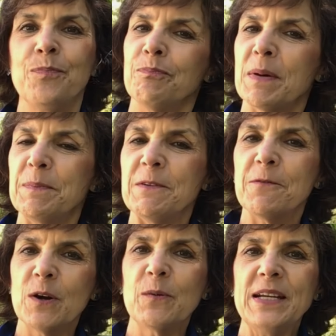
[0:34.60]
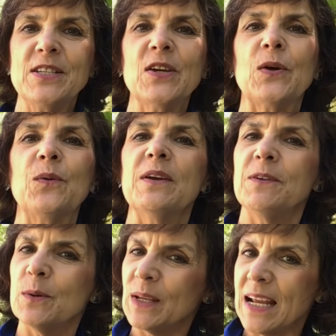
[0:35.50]
But before we do, if
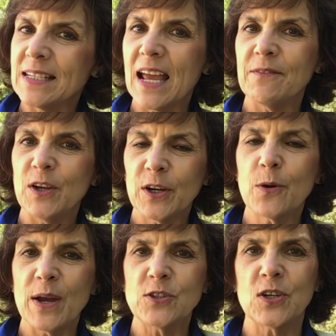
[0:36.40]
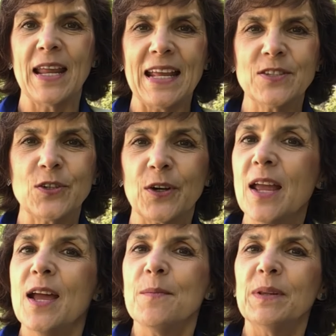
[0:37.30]
you would like to have your question answered,
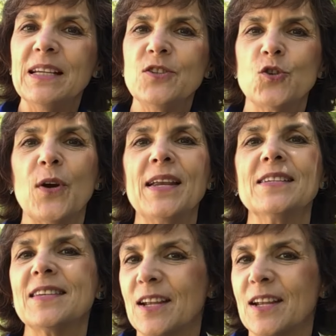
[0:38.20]
please join us in